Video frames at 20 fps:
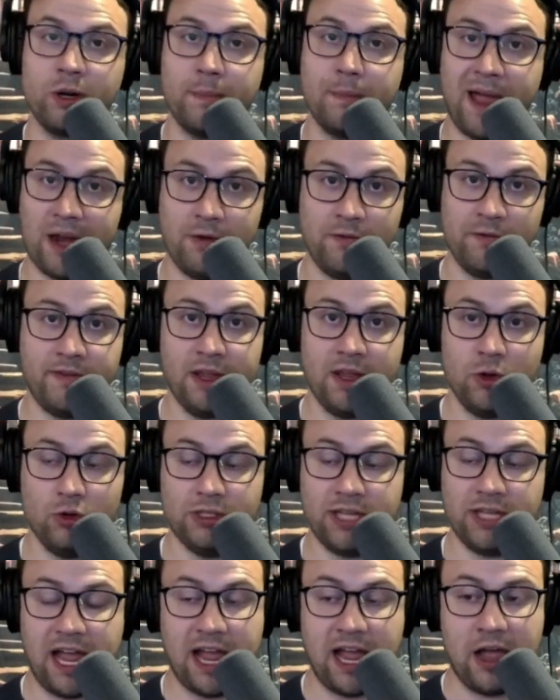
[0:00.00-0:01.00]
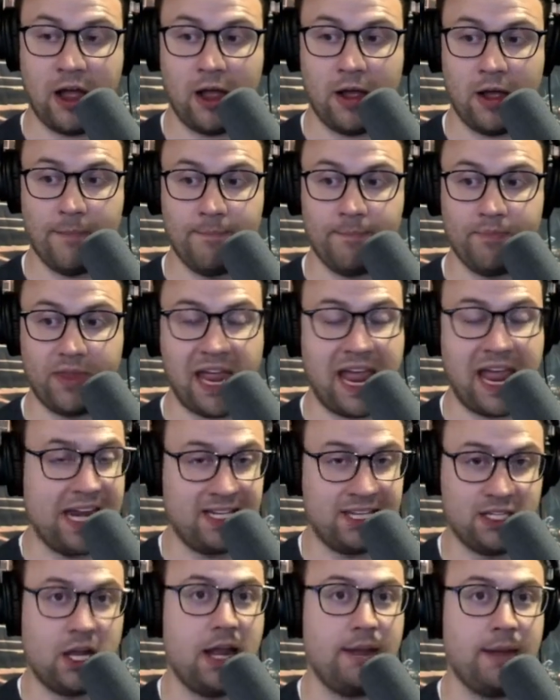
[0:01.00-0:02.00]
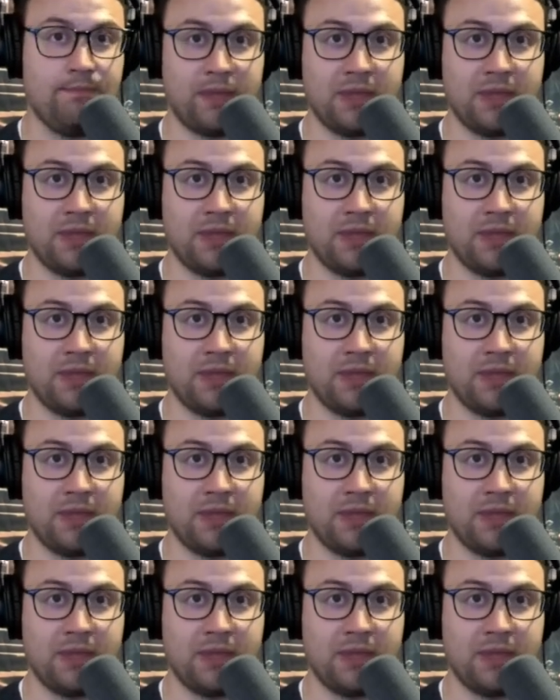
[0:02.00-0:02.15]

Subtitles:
battlefield at a time.